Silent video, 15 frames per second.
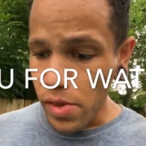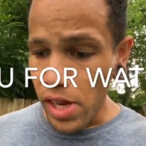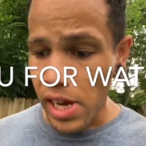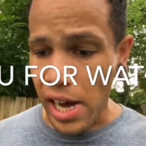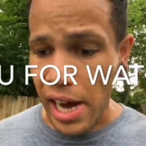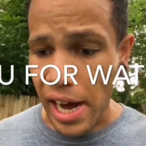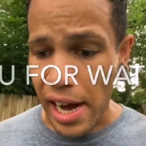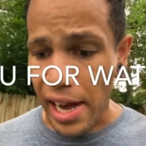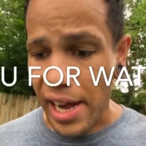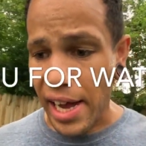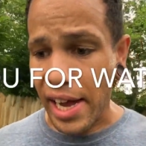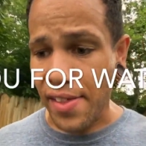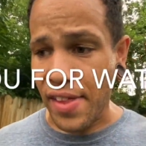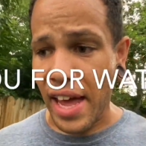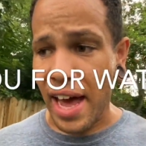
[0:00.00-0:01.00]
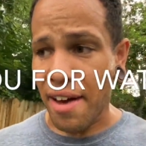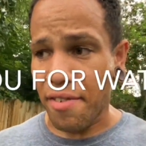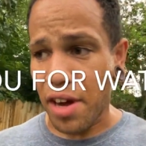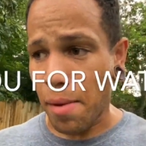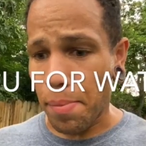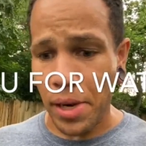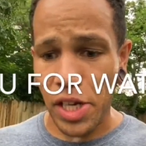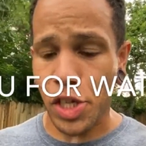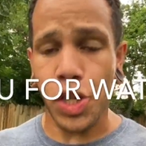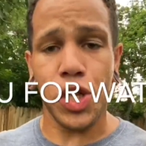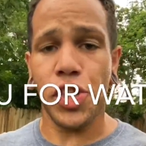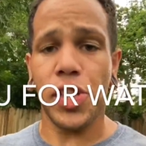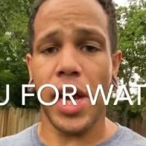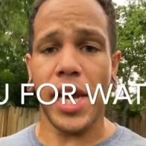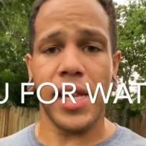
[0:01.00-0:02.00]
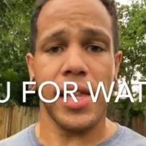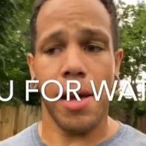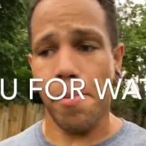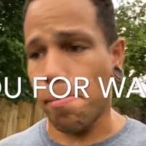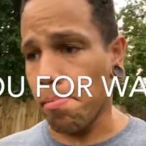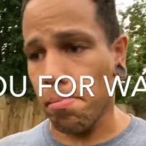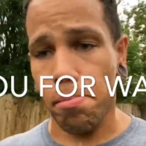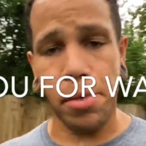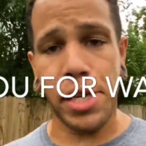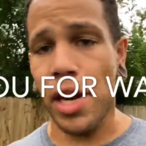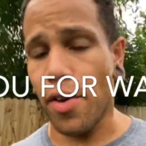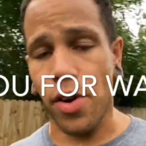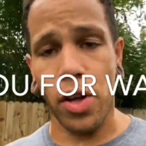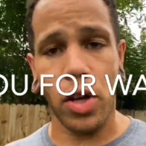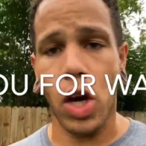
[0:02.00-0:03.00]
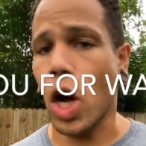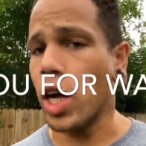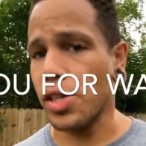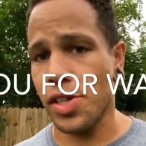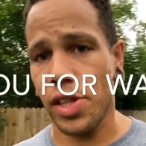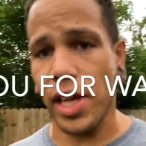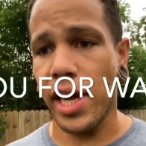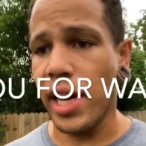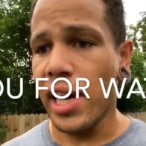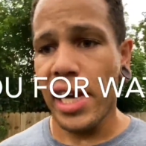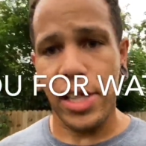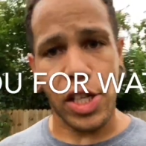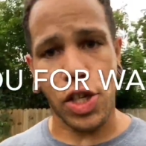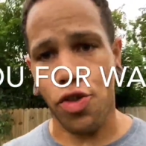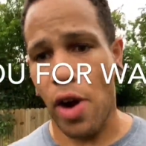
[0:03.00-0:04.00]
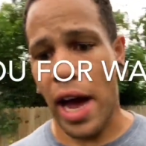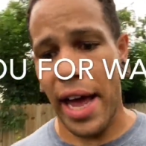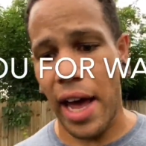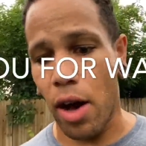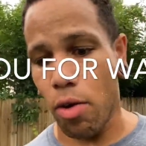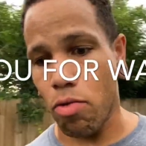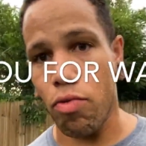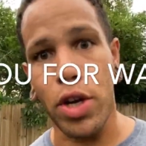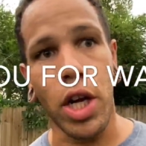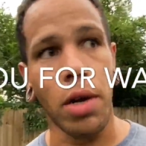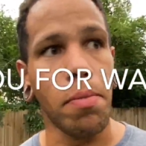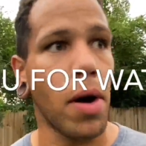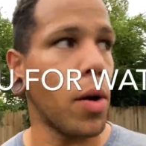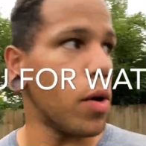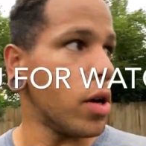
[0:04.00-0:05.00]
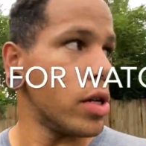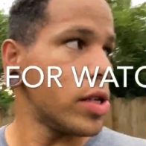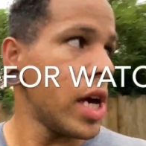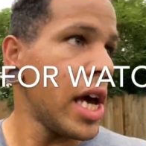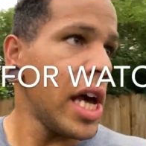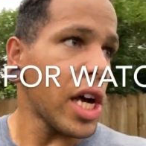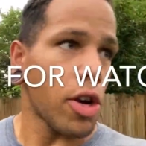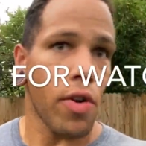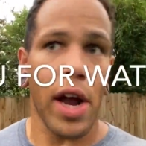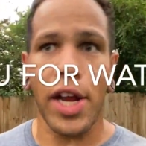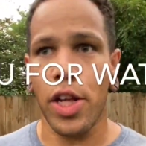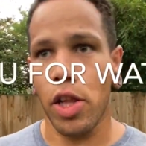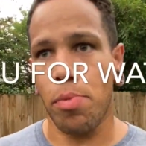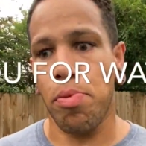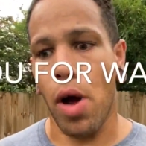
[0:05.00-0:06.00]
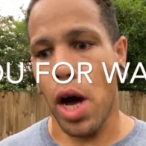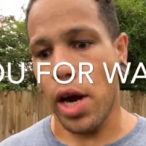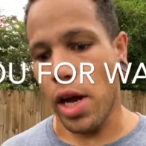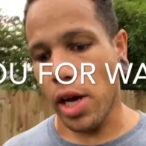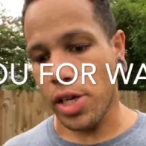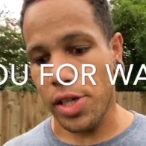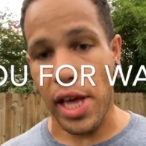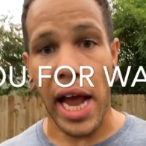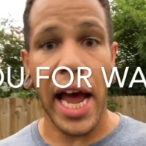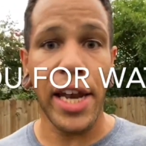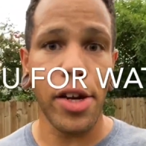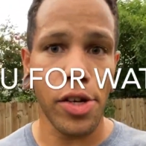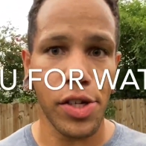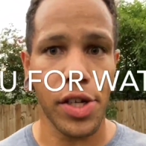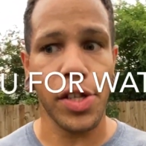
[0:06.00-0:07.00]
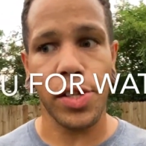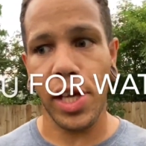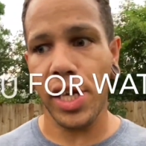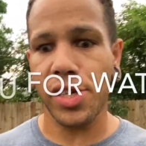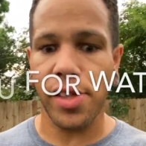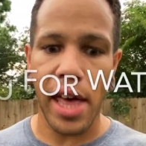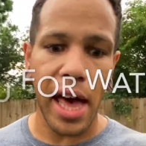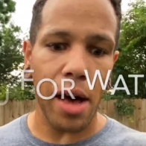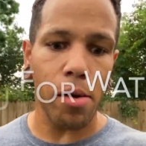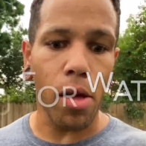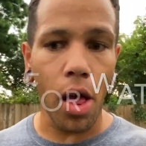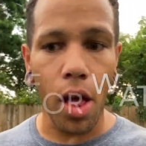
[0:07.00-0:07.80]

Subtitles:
and they have companies just sending them material constantly to try out. Reel mowers, granular products, the Andersons, this, that,